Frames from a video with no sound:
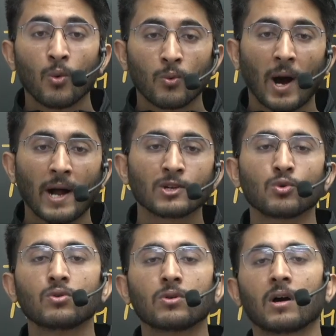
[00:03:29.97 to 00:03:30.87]
want to
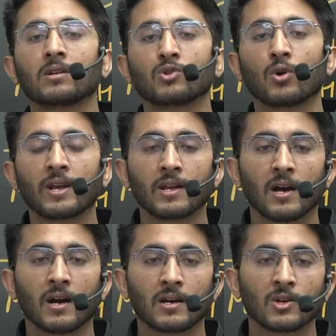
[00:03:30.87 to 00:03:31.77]
uh, join
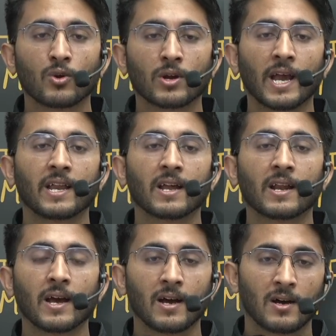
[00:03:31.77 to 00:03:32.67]
uh, your career
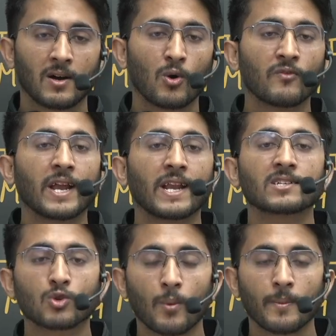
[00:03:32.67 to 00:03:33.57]
uh, on
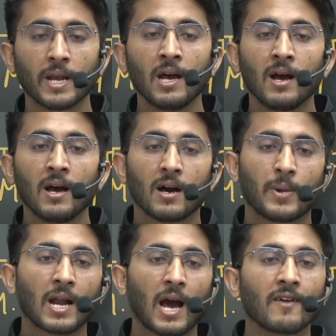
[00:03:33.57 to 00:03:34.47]
various domain. Uh,
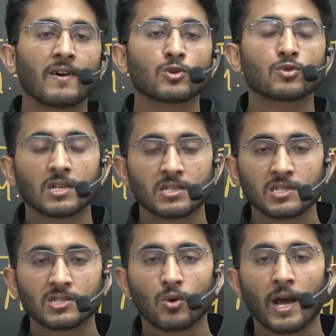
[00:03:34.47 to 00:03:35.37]
but I want to
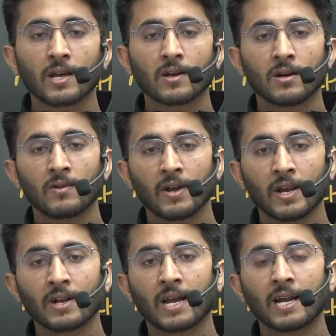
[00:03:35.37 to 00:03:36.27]
suggest you like uh,
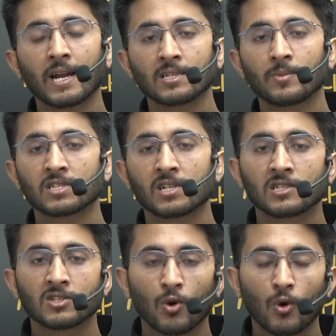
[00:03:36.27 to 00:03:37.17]
whenever GATE examinations
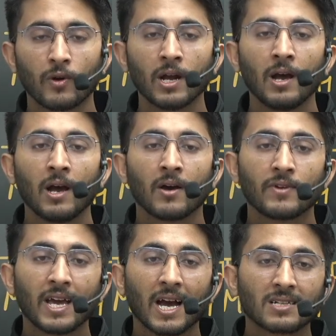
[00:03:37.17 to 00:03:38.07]
is over,
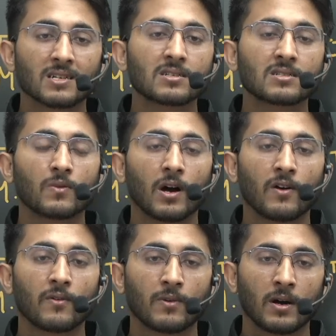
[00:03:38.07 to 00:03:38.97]
we are just
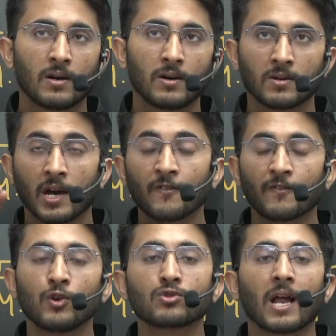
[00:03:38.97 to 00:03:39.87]
uh, uh,
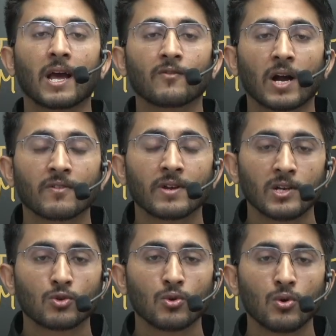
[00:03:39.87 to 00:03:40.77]
confused like what we need to do.